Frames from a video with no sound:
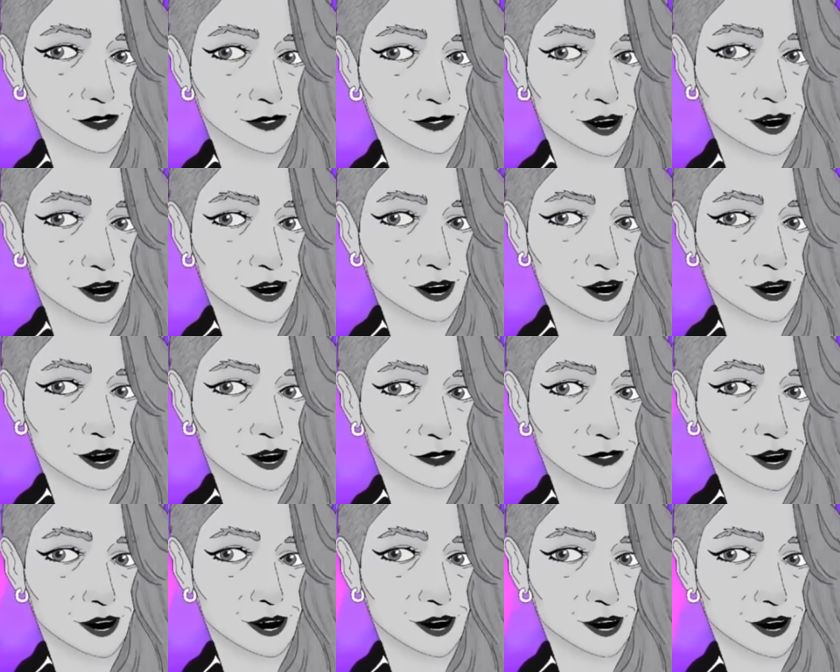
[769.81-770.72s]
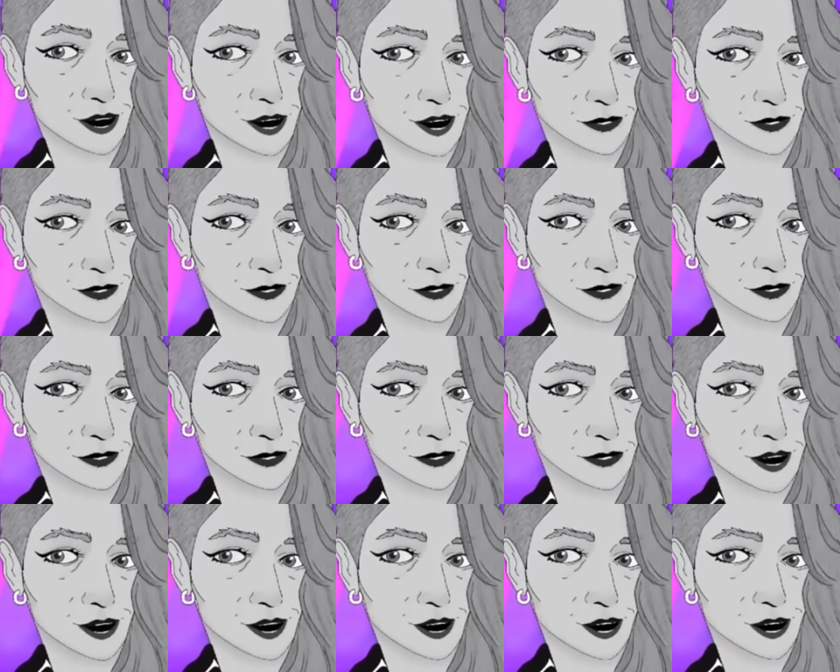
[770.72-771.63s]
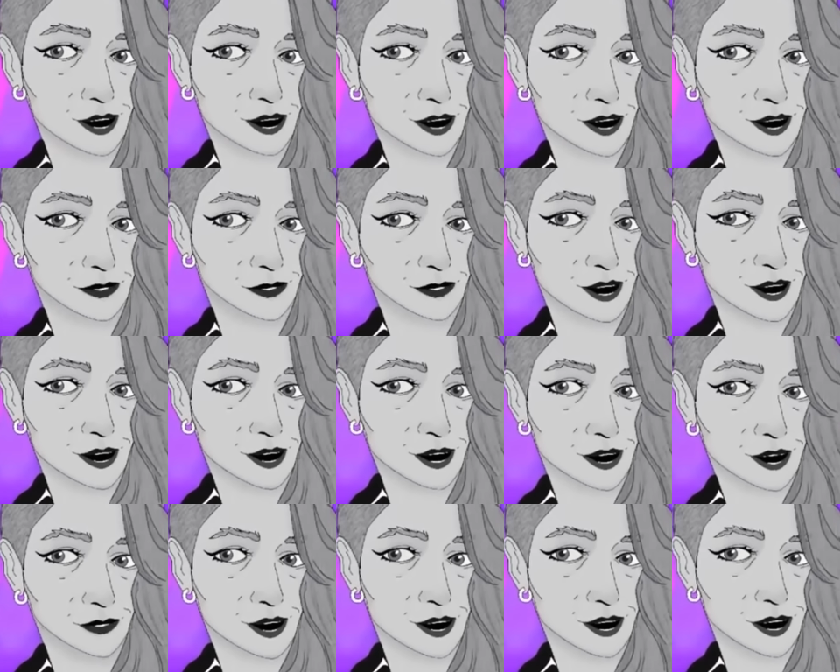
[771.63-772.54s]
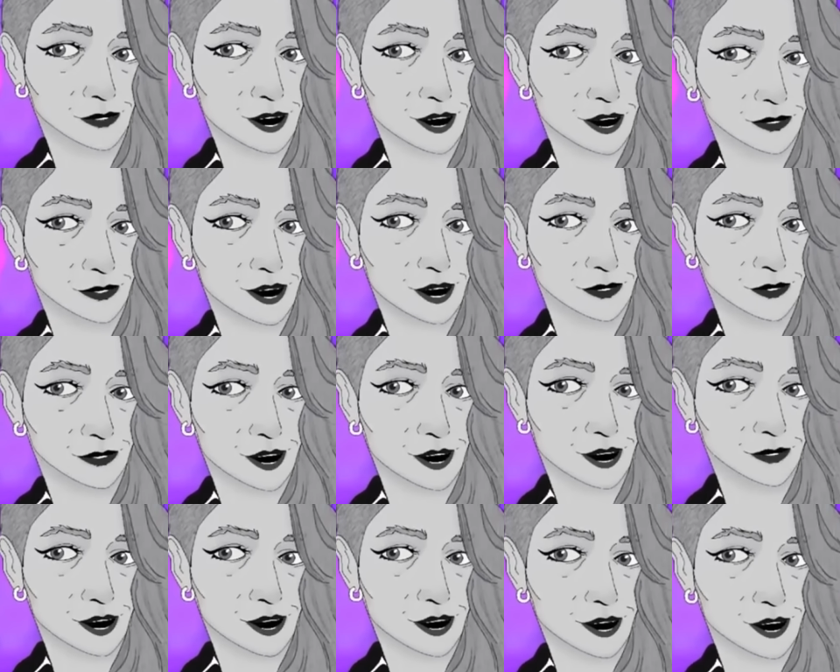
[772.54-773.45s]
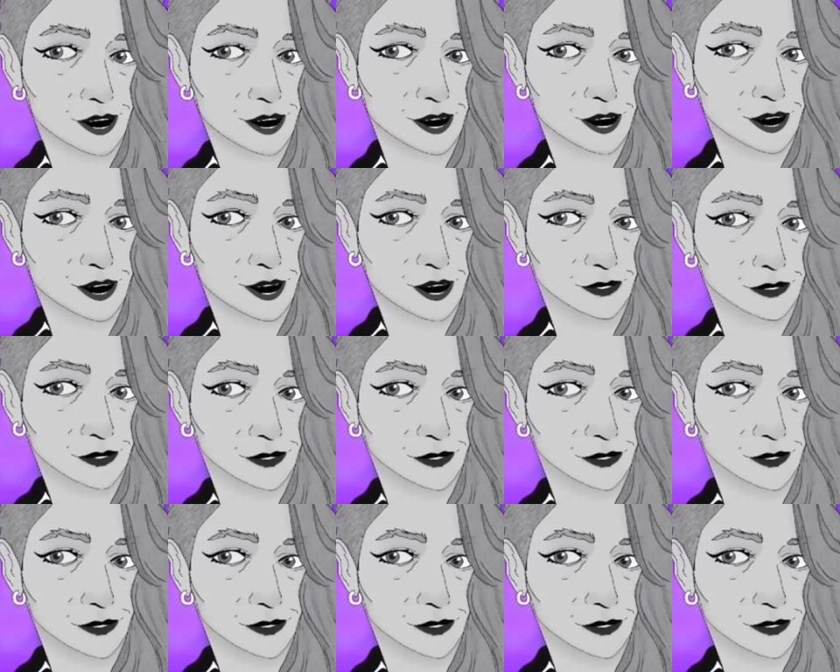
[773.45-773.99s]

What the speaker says: in my opinion, for doing things like kit bashing,